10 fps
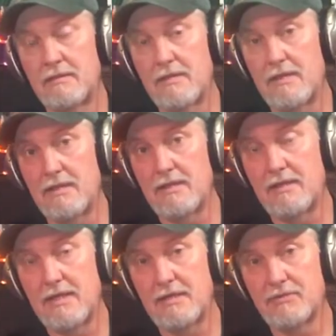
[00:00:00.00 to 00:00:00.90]
And
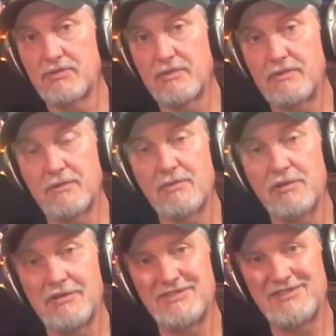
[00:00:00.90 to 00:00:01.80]
I will show you a
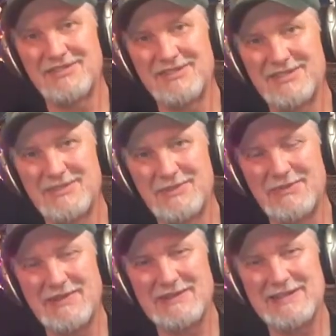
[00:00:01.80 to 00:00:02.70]
comparison of this with
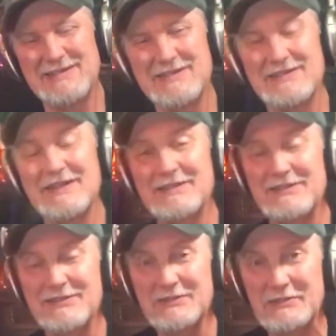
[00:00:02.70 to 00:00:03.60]
my
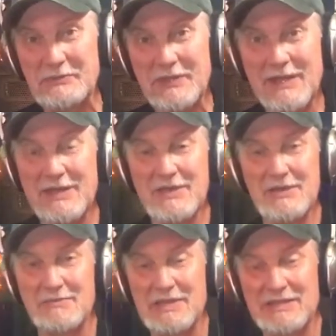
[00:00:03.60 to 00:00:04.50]
1992
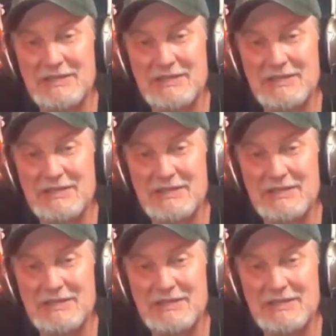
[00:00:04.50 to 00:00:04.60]
made